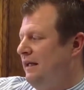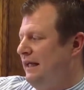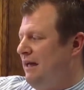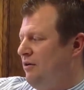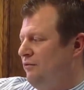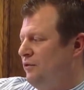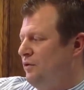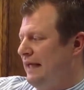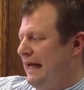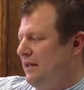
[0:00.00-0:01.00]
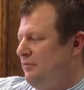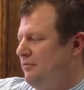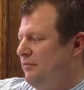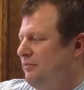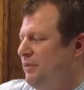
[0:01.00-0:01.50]
Now at full gallop,
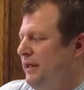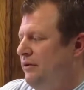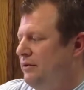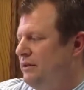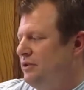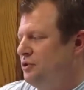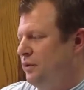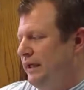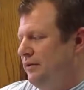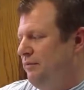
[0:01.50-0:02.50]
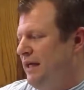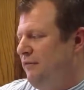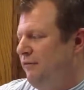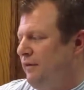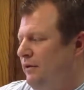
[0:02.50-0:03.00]
Pinkerton shrieked, "Me
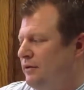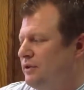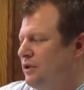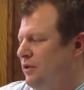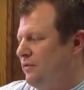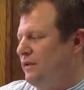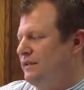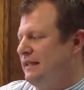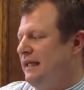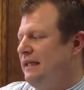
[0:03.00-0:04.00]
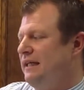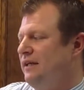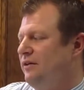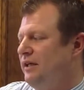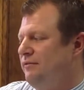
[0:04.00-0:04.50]
first!" Over the sandy
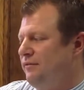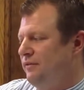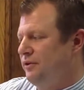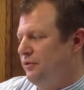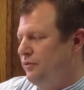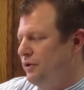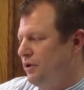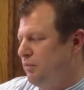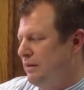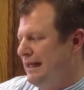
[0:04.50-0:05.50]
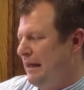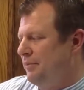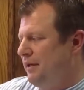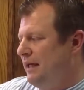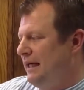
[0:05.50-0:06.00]
hill he flew, kerplop,
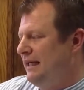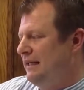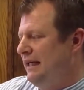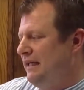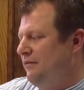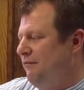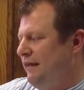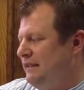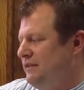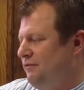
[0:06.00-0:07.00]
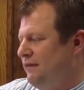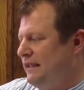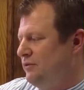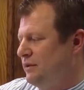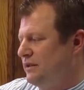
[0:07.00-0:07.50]
and he landed face to
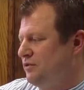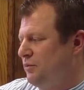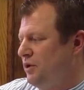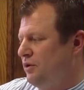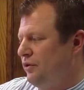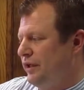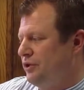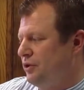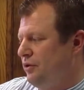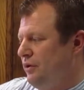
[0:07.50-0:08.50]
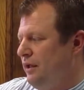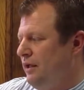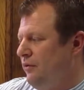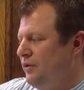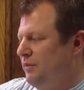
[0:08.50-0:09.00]
face with a small creature
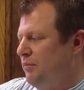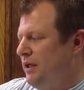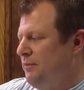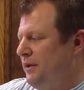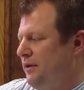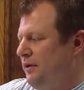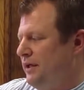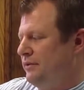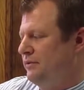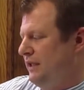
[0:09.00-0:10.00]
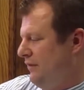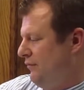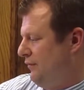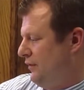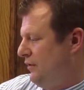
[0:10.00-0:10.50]
with a bump on her nose and
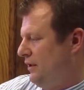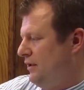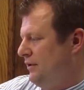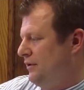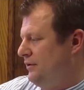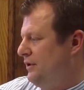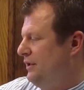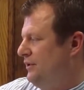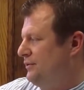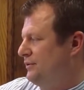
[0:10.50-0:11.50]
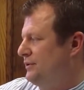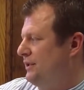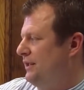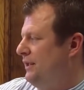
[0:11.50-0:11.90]
fur on her toes.